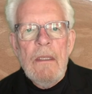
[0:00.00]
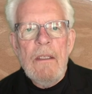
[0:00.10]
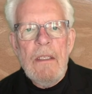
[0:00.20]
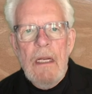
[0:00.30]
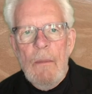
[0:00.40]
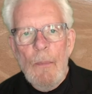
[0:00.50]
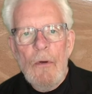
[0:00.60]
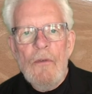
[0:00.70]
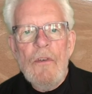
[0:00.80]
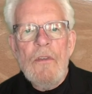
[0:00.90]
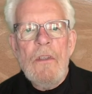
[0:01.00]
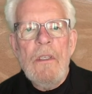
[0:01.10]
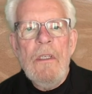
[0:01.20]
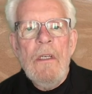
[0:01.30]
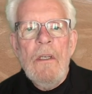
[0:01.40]
The city purchased
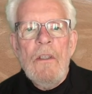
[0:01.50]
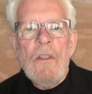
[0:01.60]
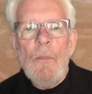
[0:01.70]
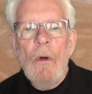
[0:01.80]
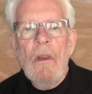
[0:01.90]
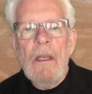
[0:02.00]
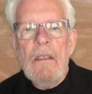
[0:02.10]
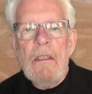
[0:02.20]
the sprawling